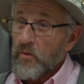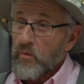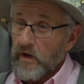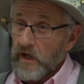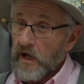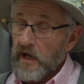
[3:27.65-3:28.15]

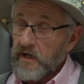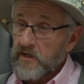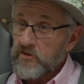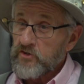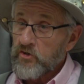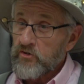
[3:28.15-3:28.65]
when I got
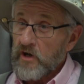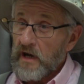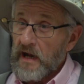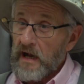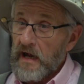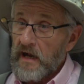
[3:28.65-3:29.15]
into junior
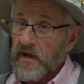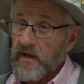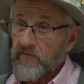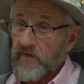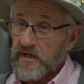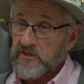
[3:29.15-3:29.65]
high,
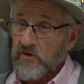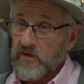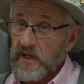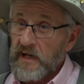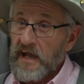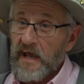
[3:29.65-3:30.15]
if I was
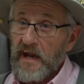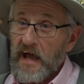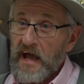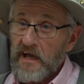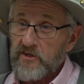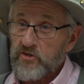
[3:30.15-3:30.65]
going to get out of
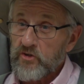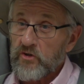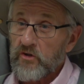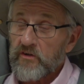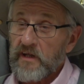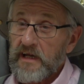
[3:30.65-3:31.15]
high
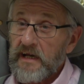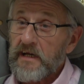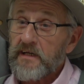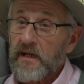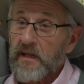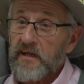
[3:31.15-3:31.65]
school, they
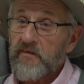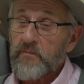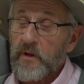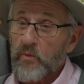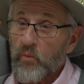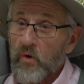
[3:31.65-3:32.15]
needed to leave
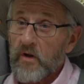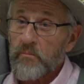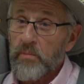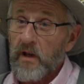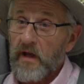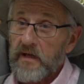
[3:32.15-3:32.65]
me in one
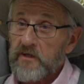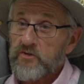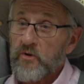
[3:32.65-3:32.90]
place.